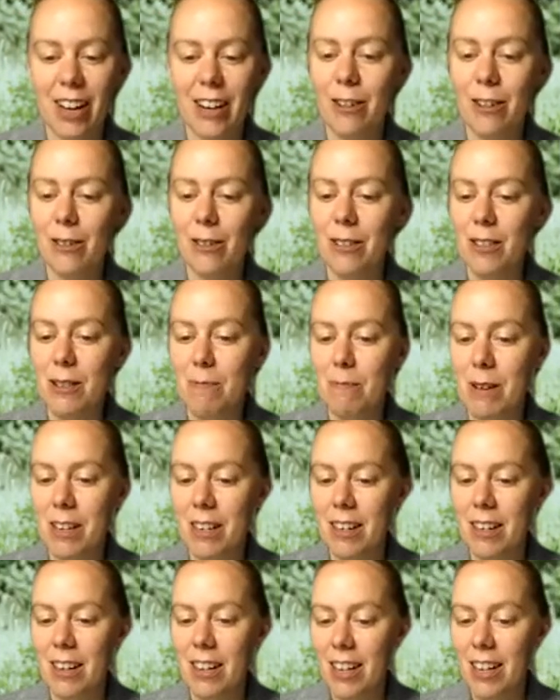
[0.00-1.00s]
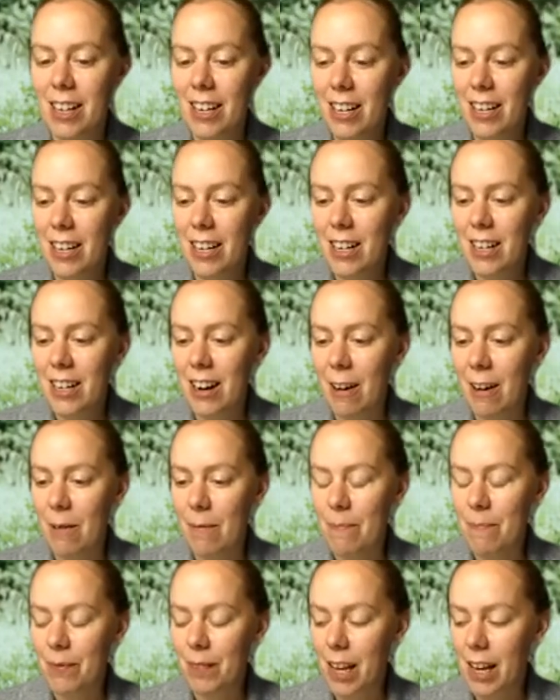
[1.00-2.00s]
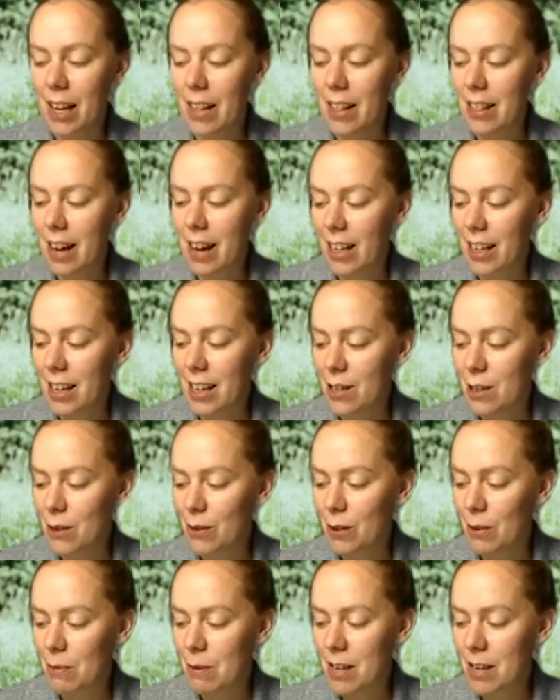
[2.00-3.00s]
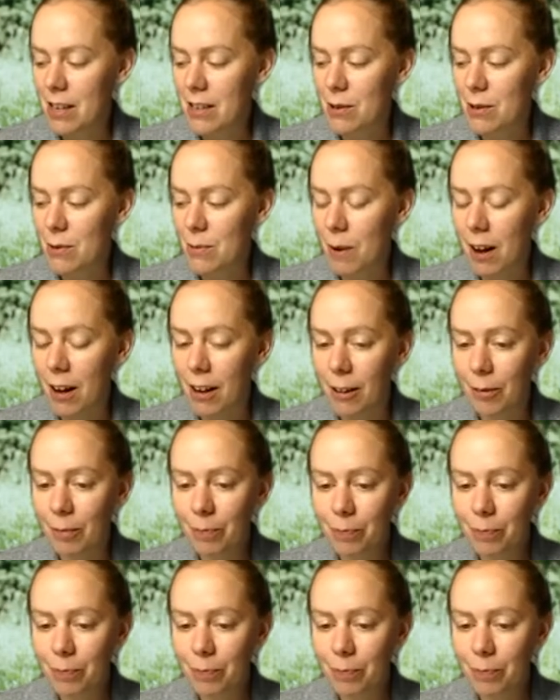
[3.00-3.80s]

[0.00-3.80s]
I know it's been that case for me as well.